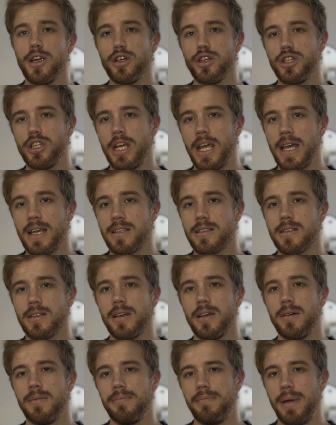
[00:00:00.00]
chest,
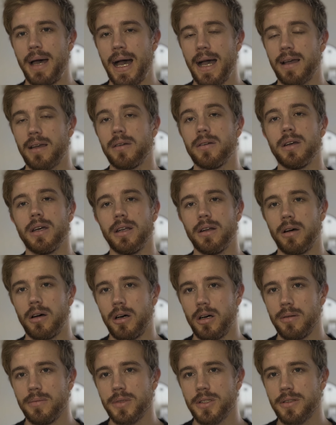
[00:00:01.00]
back, and
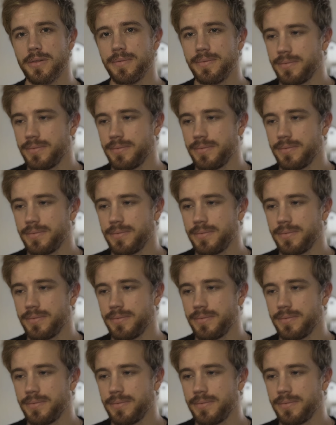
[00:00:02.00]
arms.